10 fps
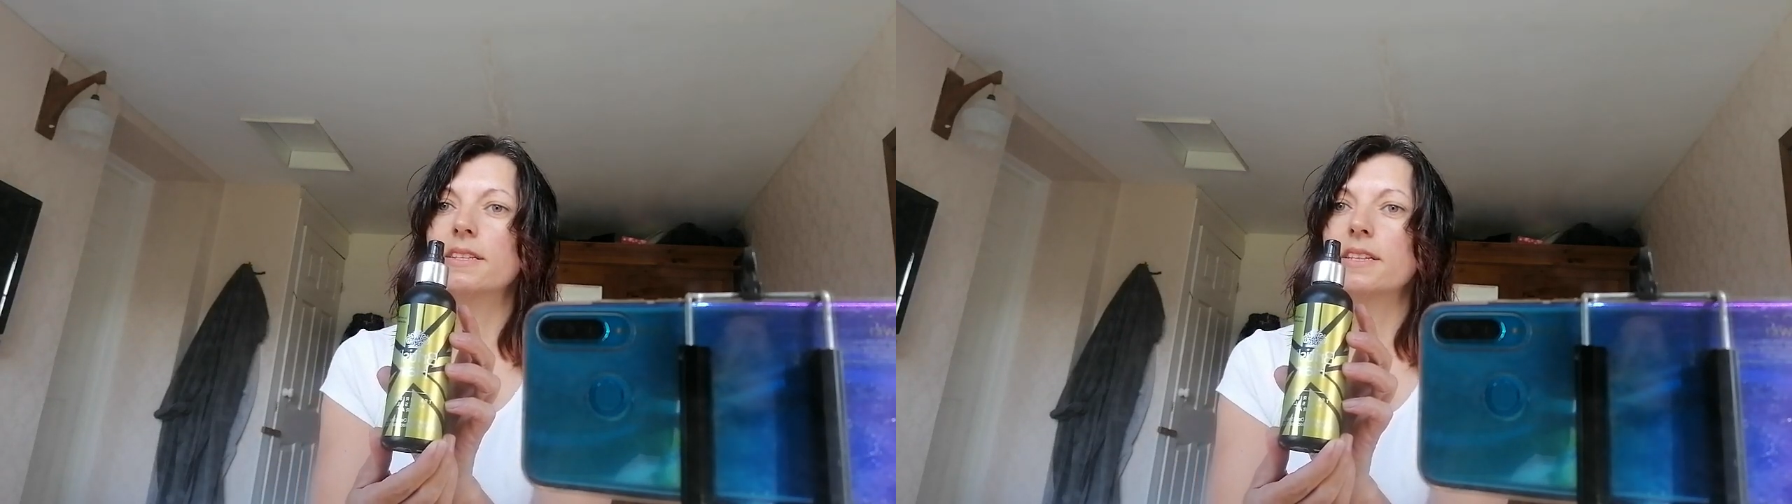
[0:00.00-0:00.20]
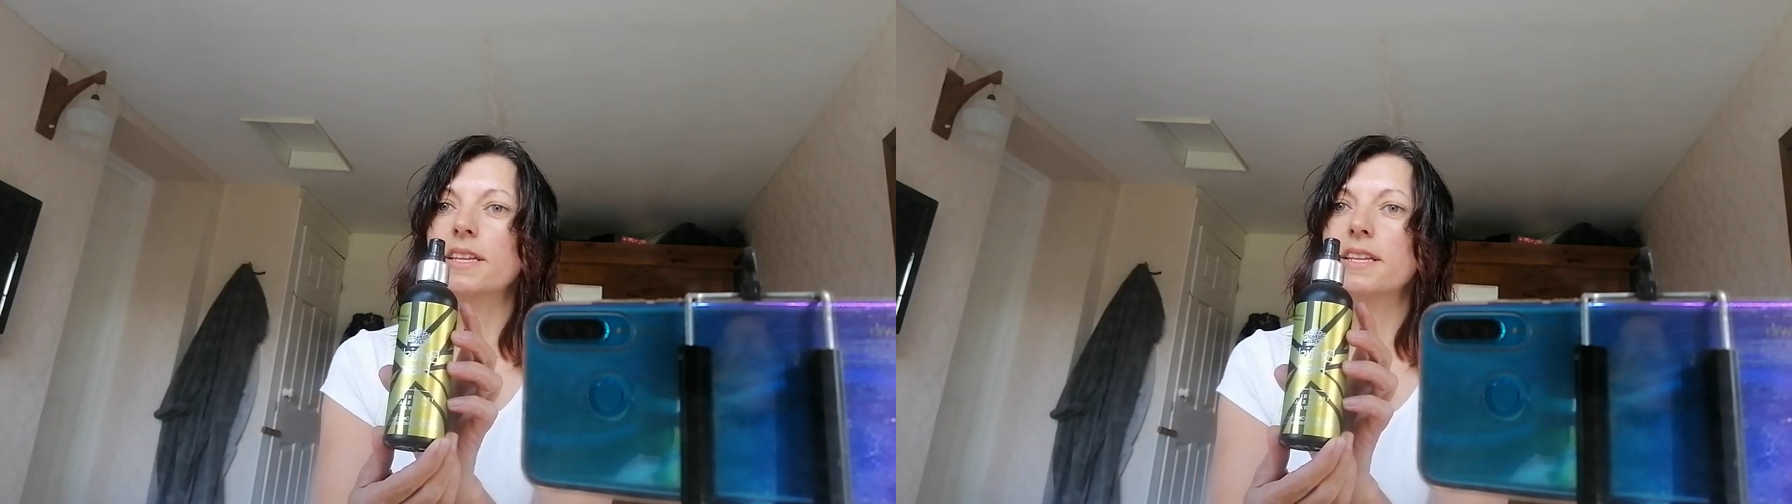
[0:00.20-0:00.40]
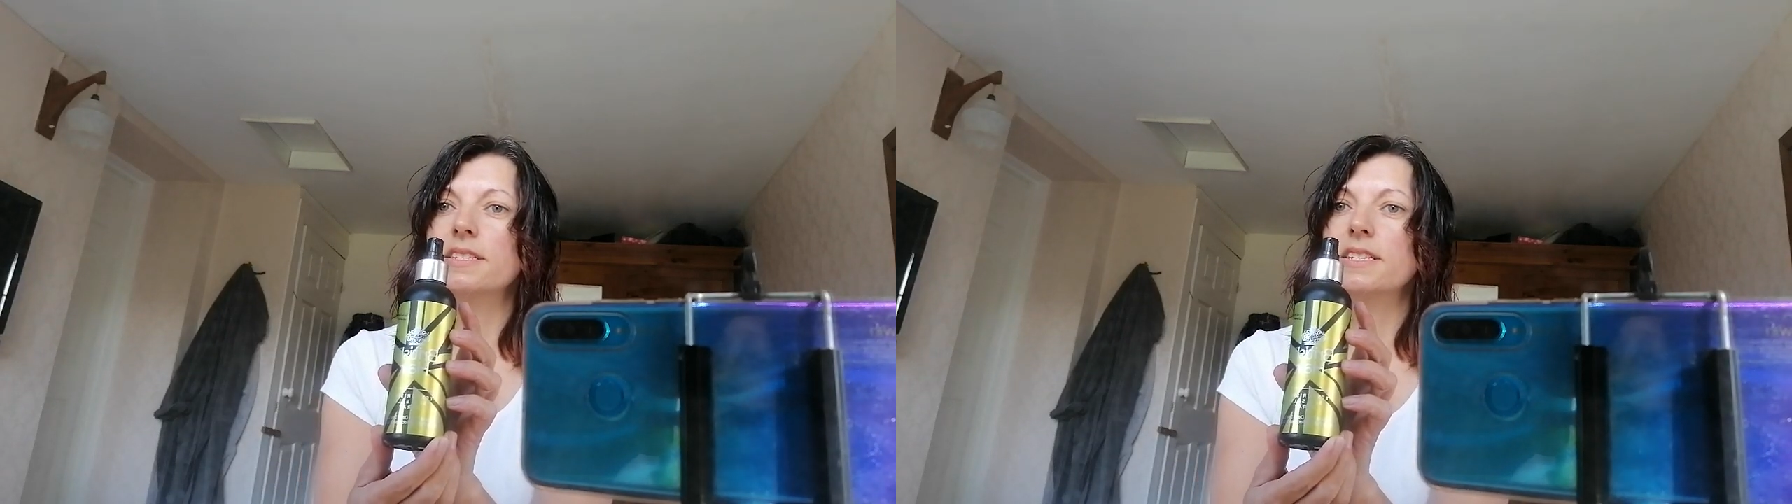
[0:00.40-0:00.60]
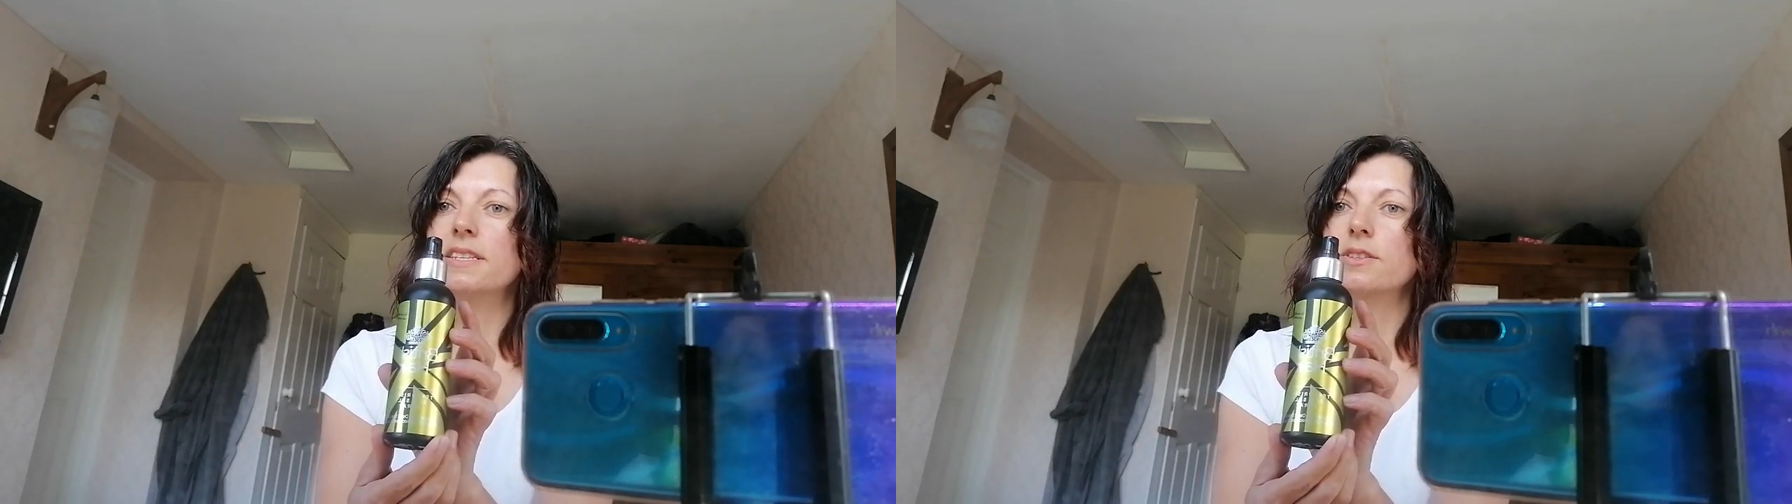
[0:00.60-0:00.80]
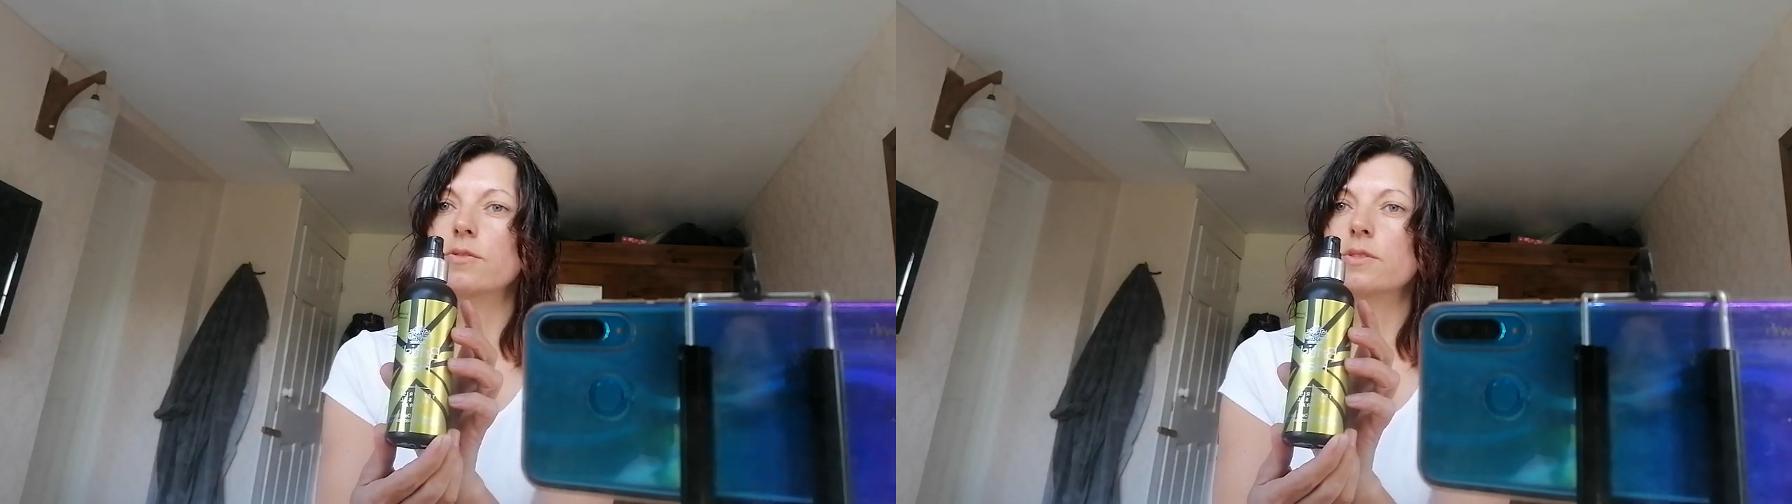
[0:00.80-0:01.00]
the sea
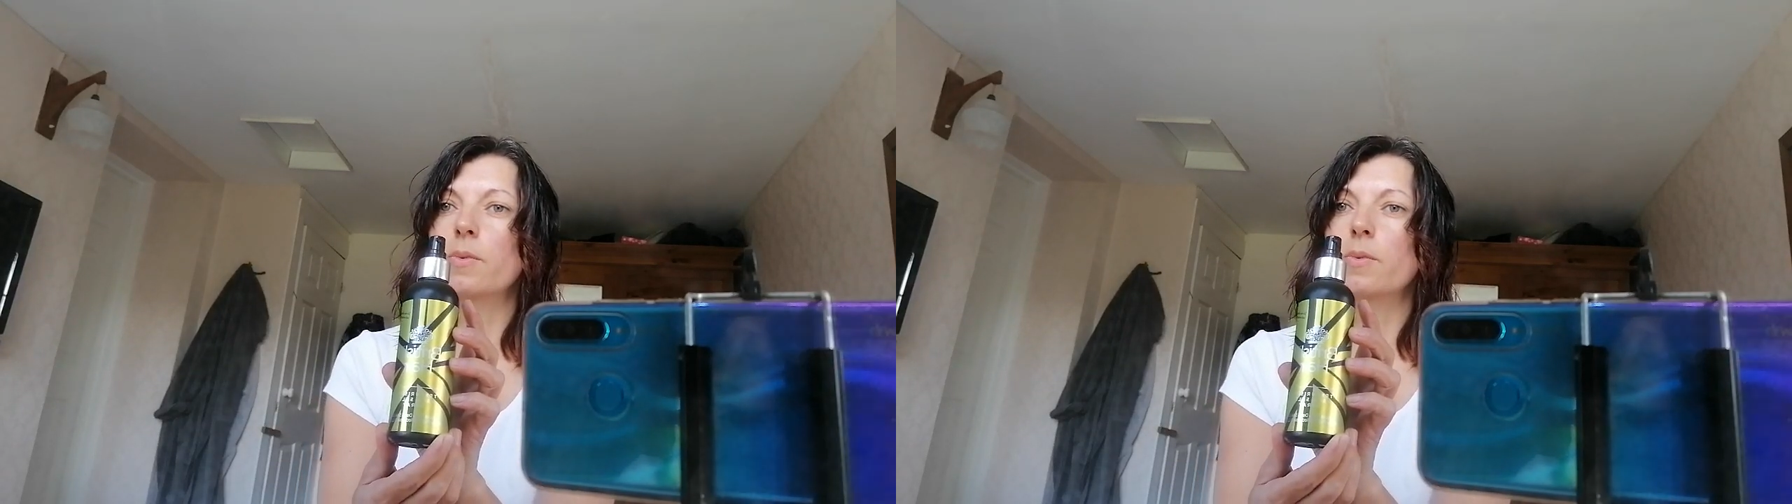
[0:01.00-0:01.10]
salt